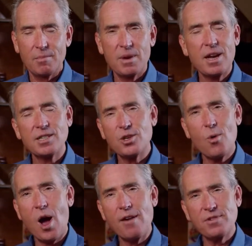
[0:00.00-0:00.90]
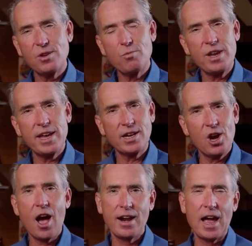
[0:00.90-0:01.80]
Because so often we get
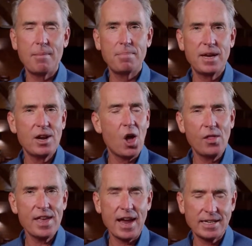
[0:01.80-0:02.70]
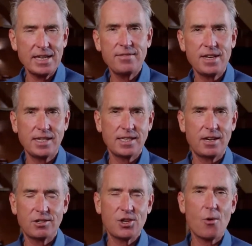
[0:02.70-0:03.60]
caught up in all the activities
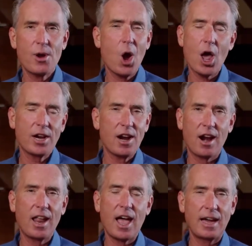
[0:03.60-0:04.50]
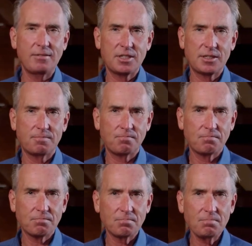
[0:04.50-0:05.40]
that are going on in our lives.
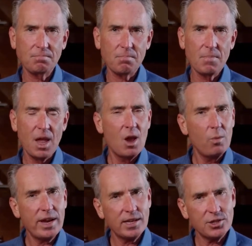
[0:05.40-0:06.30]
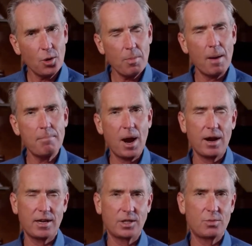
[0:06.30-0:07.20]
We get so
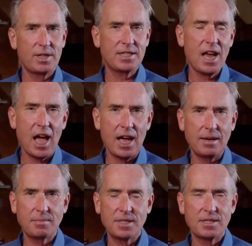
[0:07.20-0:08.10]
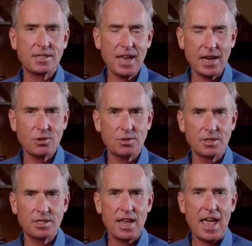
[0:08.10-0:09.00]
bombarded with times and
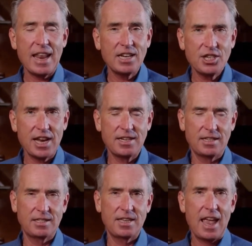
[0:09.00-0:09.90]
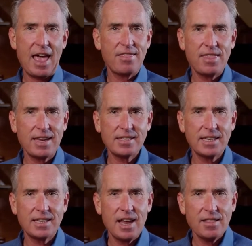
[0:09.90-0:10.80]
schedules and agendas and things
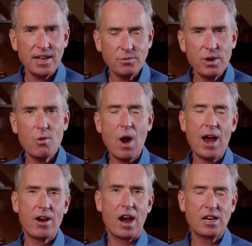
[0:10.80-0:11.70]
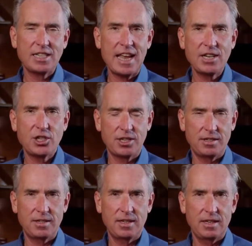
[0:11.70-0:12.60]
that require our attention,
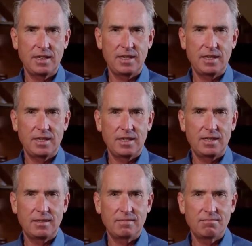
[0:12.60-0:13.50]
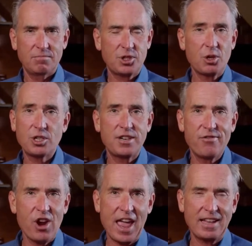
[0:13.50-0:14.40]
searching
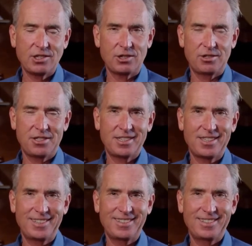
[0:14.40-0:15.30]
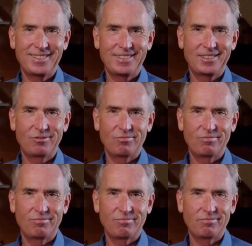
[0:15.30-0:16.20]
for answers,
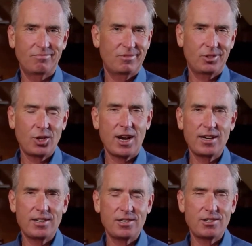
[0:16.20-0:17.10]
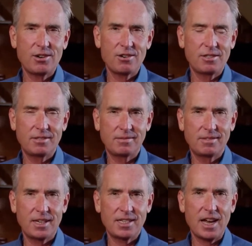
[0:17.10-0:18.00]
trying to discern,
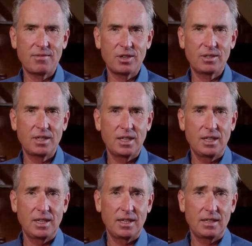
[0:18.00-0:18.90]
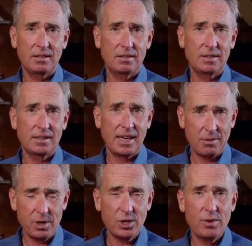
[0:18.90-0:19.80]
discover,
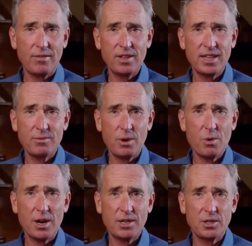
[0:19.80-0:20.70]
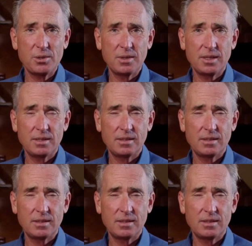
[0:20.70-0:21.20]
can we do everything we want to do?